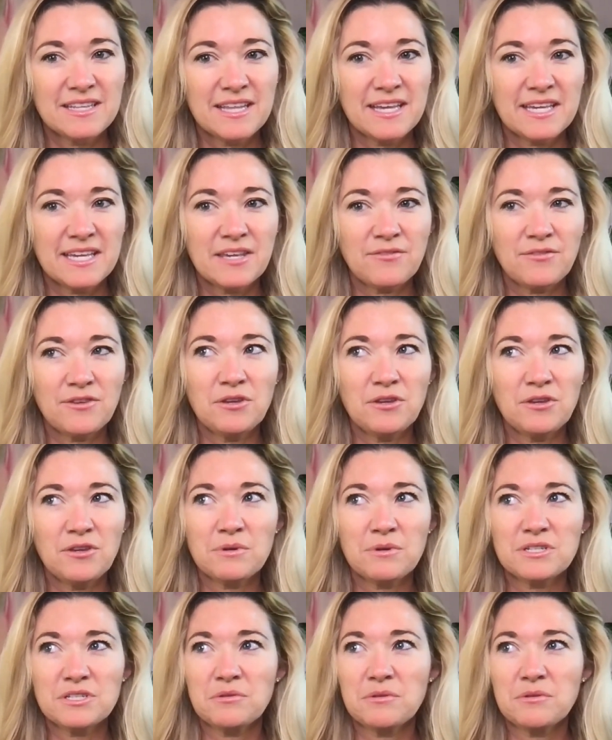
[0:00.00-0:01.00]
Like if you
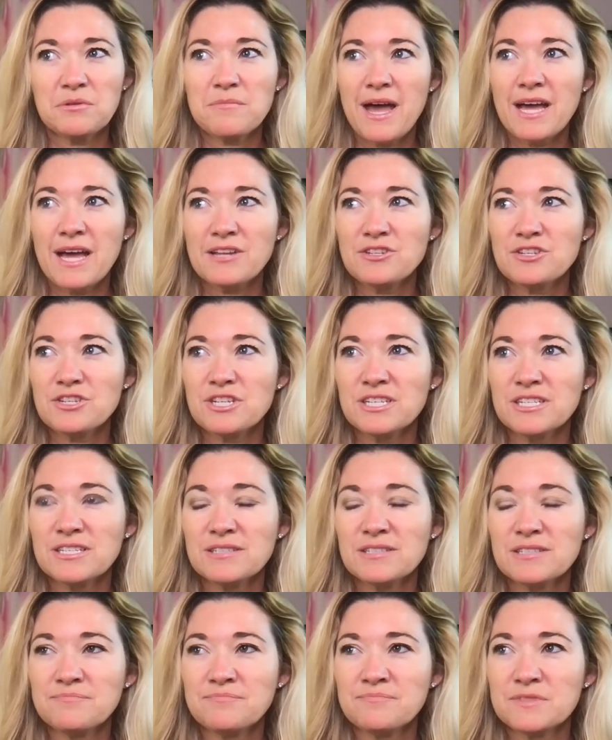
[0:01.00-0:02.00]
were to
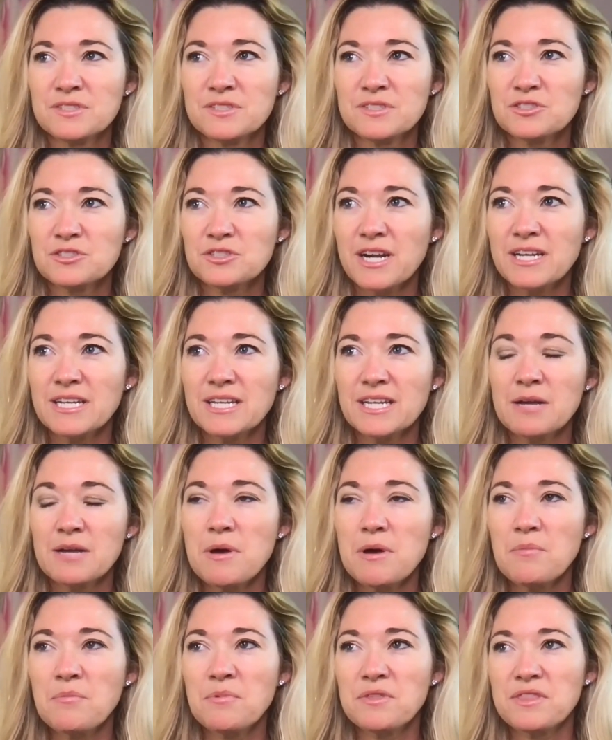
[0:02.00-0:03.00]
imagine, trying to
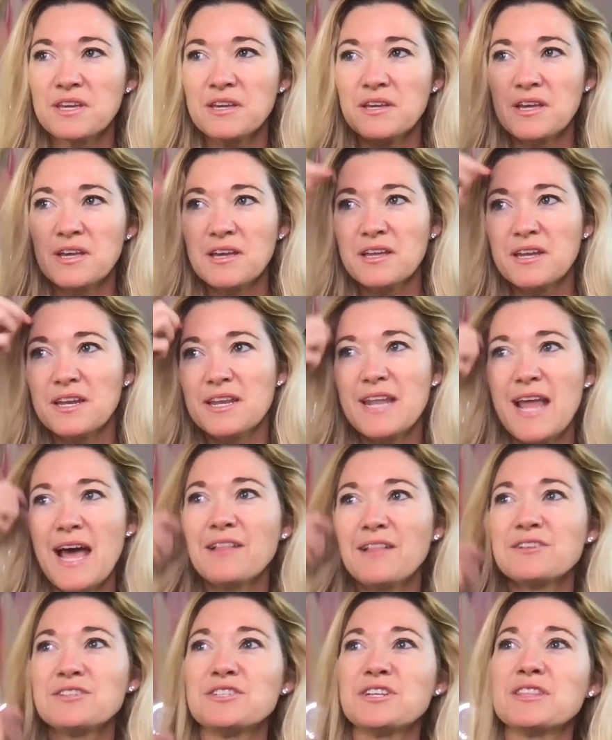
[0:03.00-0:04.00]
come up with an
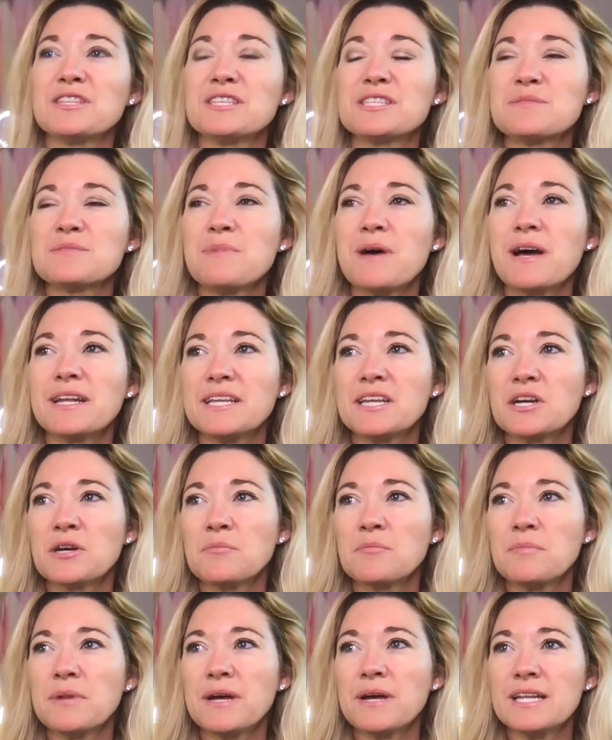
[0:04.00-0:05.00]
analogy on the spot
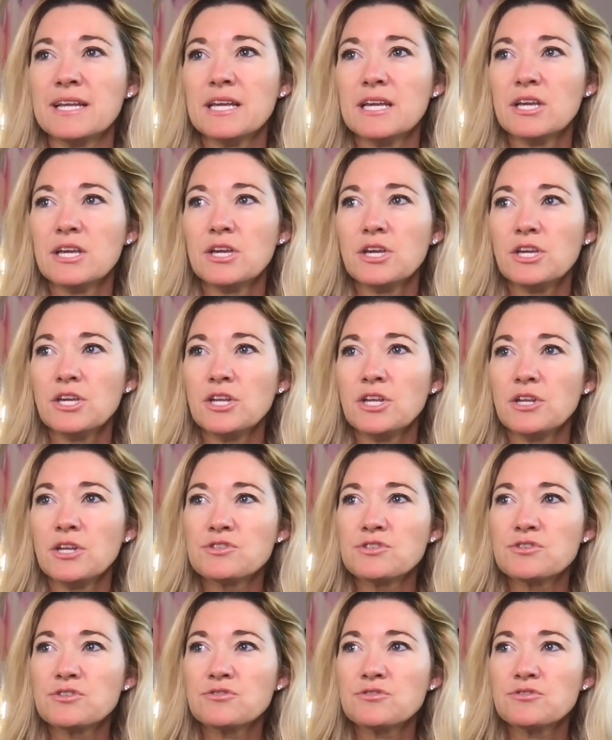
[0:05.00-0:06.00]
here, but,
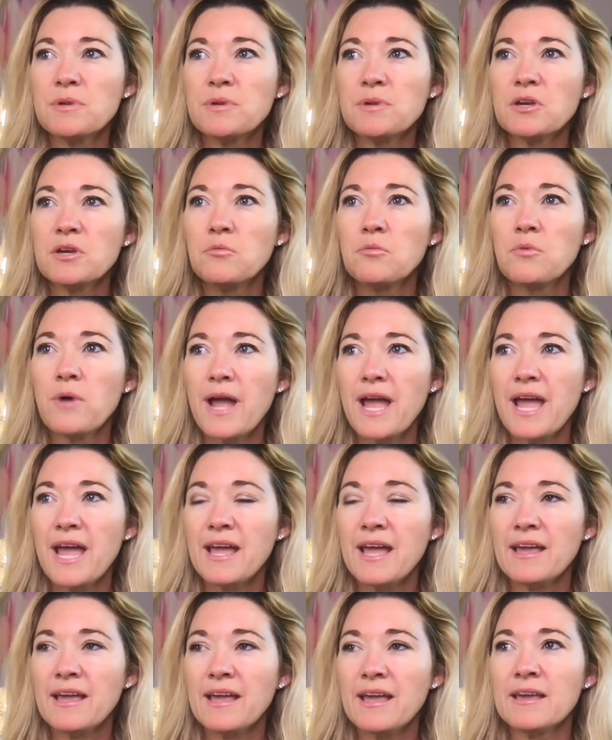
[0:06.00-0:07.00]
stripping
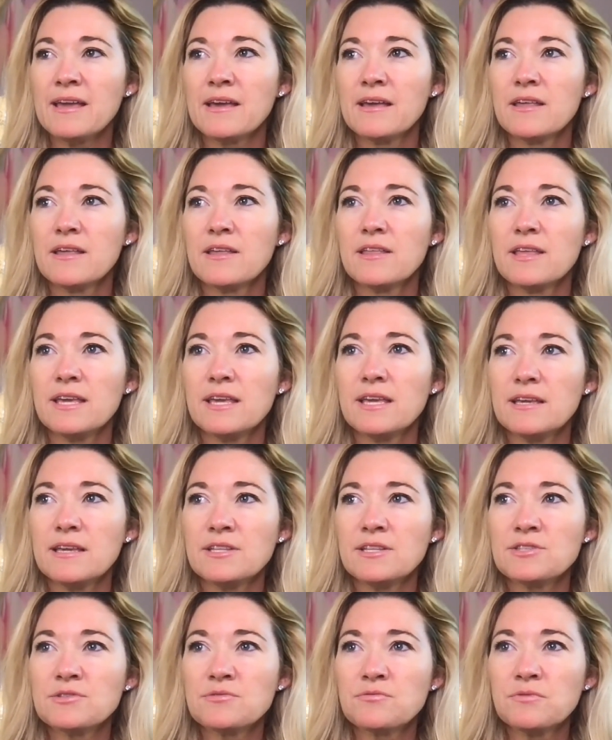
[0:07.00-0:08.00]
away,
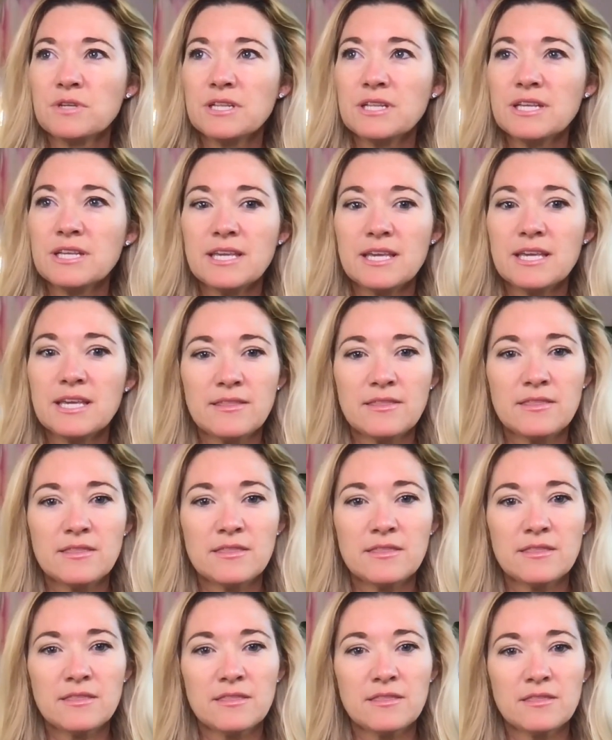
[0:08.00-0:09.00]
it's really
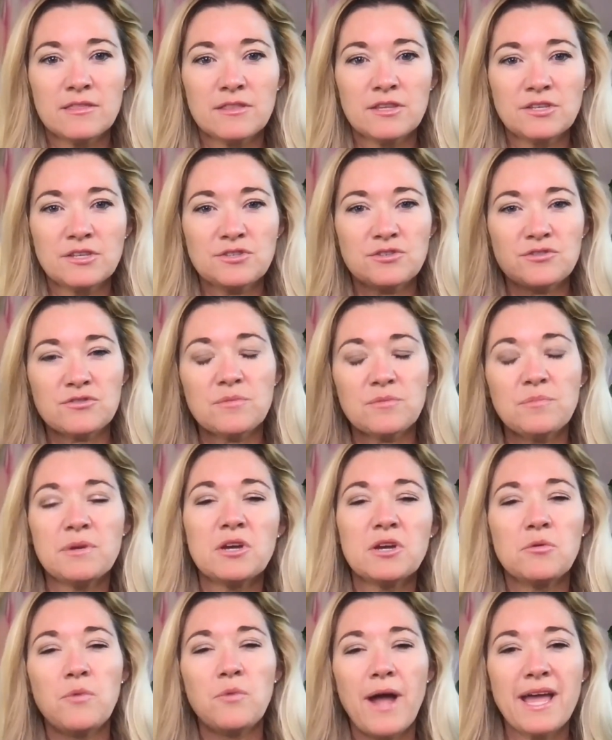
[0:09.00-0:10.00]
in the
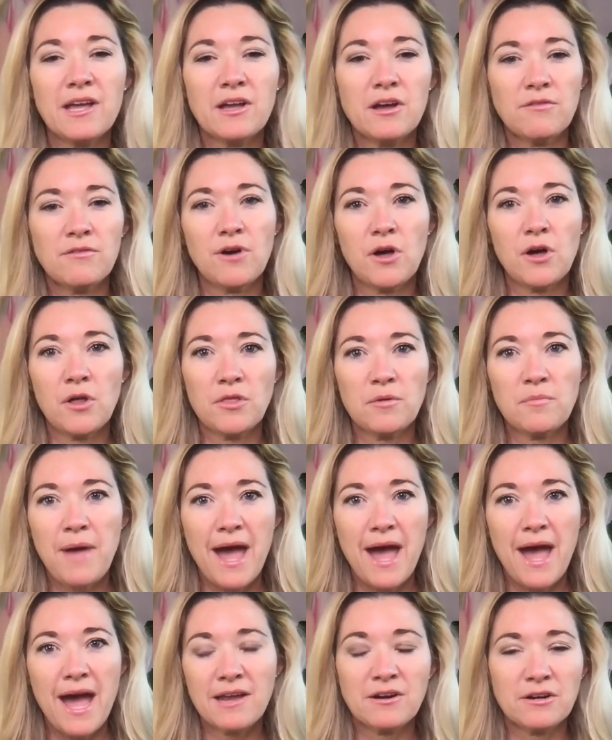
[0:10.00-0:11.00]
stripping away of all the
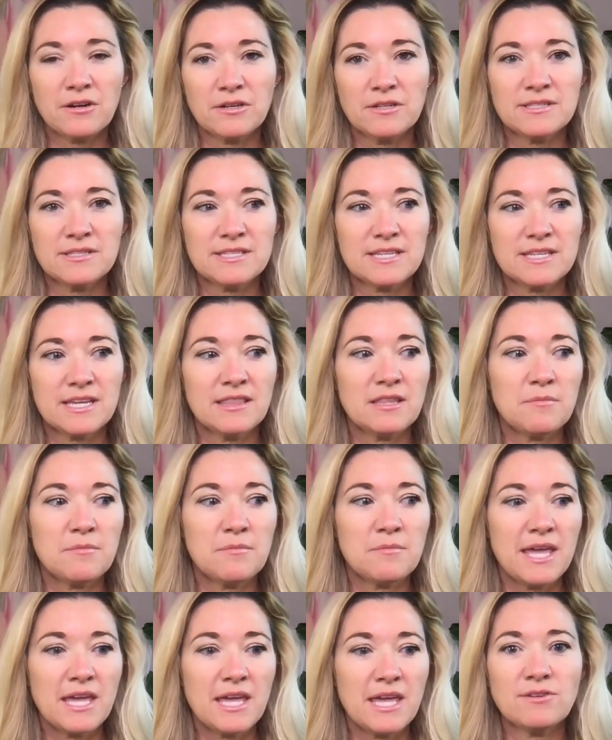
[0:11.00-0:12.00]
patterns and the
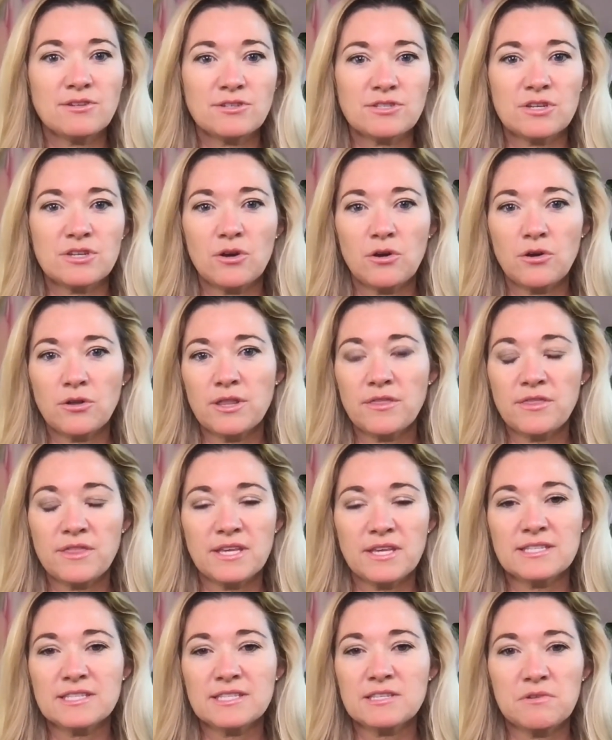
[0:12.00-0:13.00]
behaviors and all the
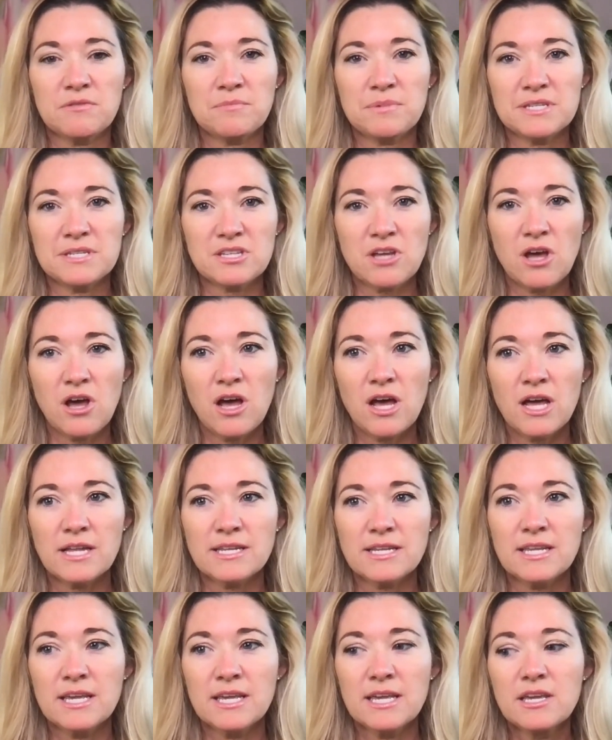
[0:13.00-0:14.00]
things that we've been
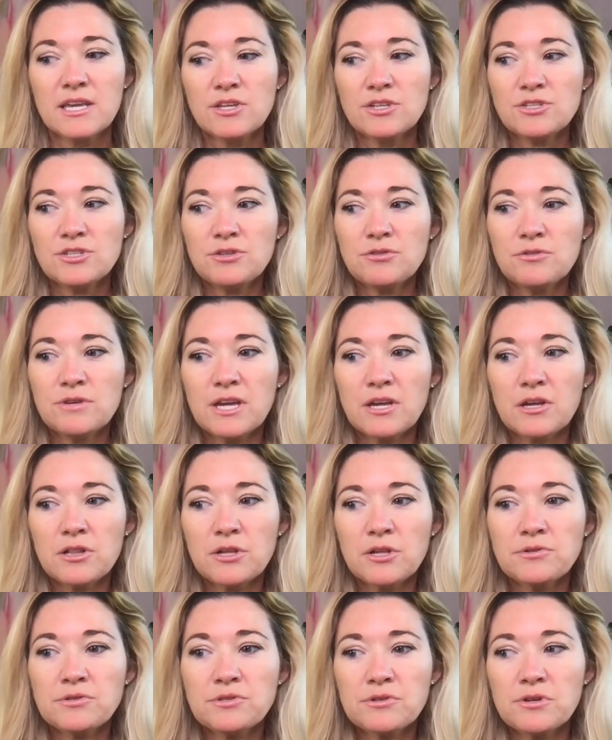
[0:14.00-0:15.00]
taught to get
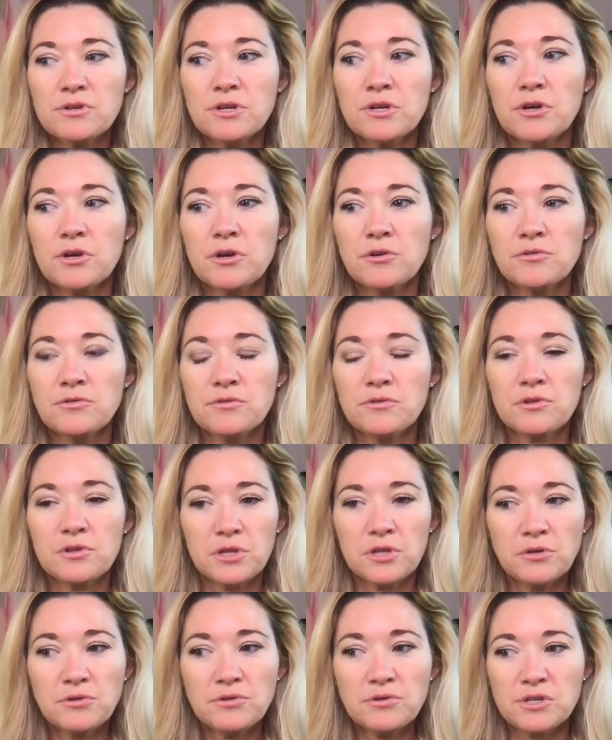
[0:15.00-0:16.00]
closer and
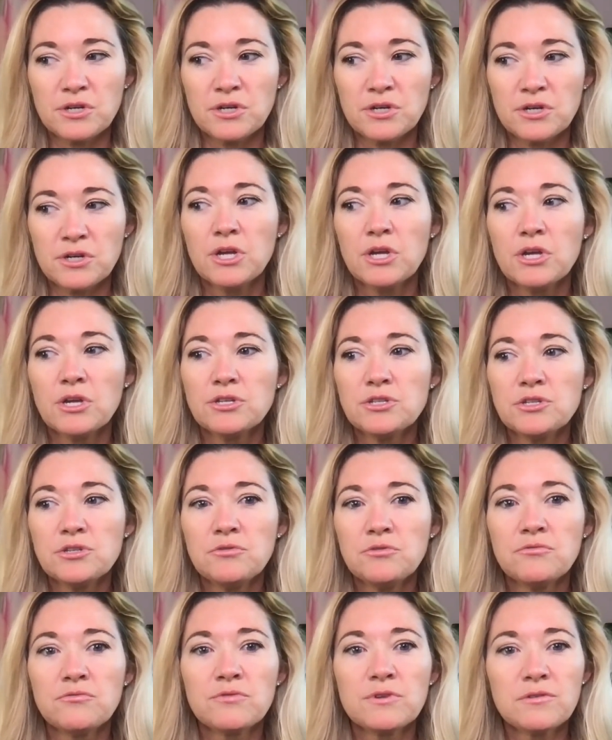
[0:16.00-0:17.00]
closer
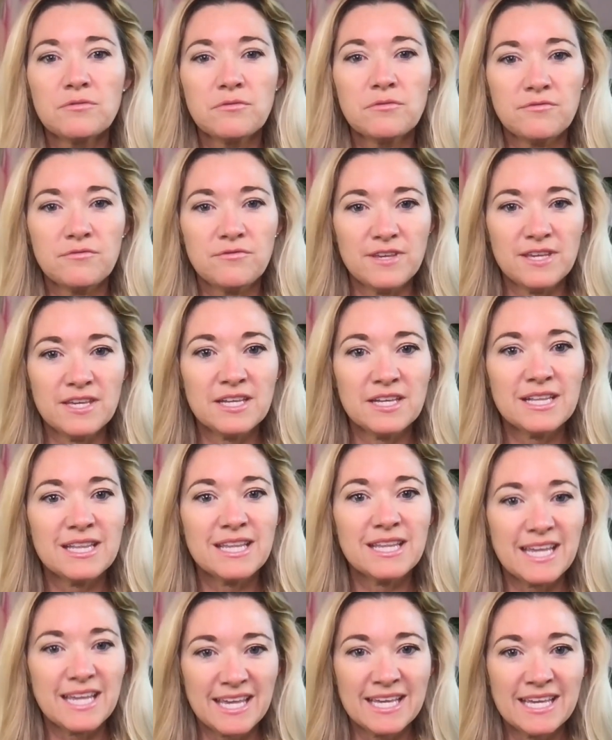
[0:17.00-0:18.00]
to
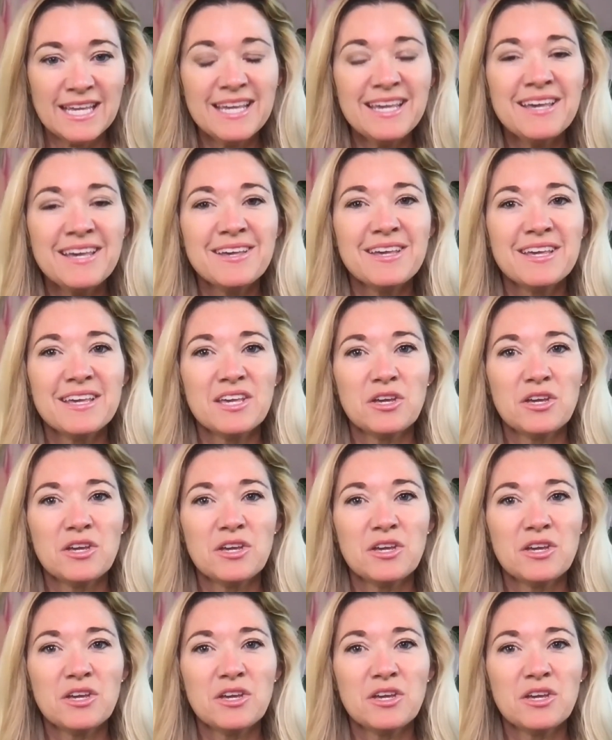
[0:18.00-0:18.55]
revealing